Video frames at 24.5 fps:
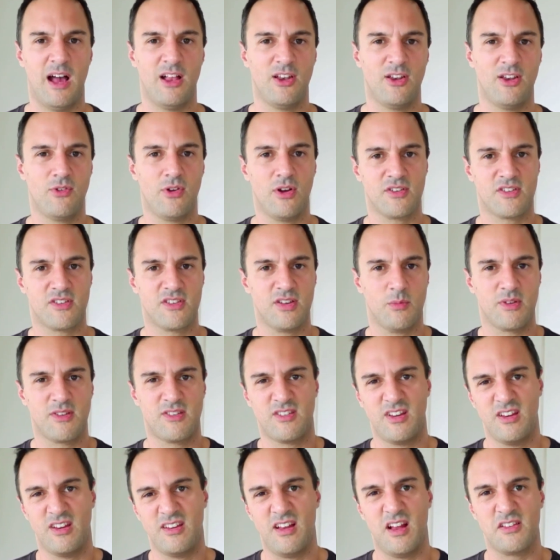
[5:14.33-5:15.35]
and you've got someone's
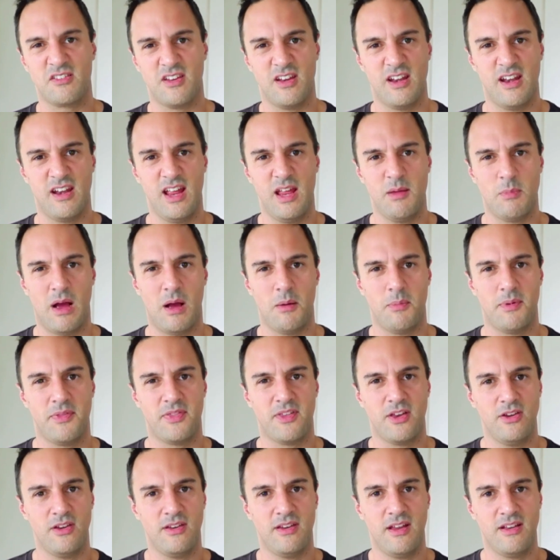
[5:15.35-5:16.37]
details in an email, but
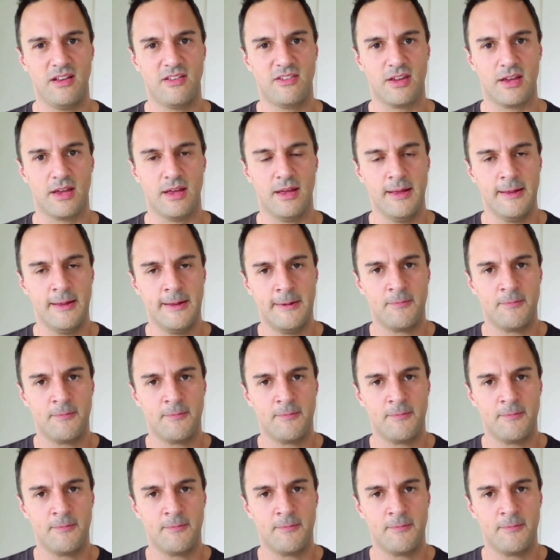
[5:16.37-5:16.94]
then you need to